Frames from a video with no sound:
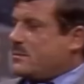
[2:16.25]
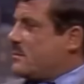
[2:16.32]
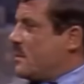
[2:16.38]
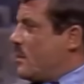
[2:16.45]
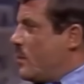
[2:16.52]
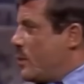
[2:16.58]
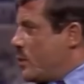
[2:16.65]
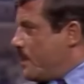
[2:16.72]

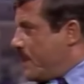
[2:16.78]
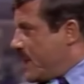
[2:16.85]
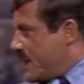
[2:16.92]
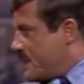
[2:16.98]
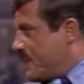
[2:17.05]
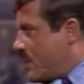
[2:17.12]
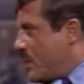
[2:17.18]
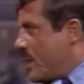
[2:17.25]
However,
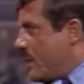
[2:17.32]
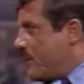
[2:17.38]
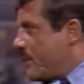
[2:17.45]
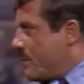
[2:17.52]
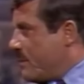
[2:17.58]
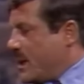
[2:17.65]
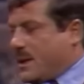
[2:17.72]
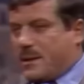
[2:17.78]
this
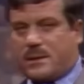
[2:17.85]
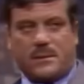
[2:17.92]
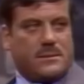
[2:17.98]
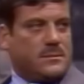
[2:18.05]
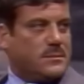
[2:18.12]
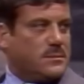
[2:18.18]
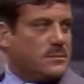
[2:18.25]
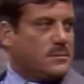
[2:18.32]
particular
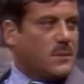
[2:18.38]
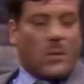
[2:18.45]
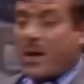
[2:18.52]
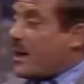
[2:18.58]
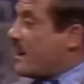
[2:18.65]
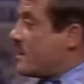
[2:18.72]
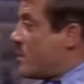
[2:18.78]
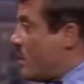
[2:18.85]
confrontation
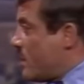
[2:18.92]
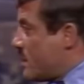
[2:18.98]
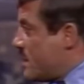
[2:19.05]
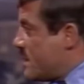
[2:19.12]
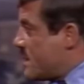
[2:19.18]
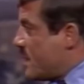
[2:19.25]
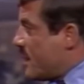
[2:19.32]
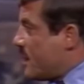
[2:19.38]
was caused
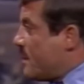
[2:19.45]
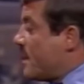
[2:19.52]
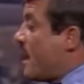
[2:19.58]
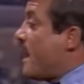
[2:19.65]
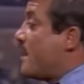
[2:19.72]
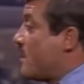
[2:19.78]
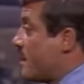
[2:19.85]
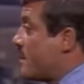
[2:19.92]
by his
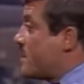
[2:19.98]
backwards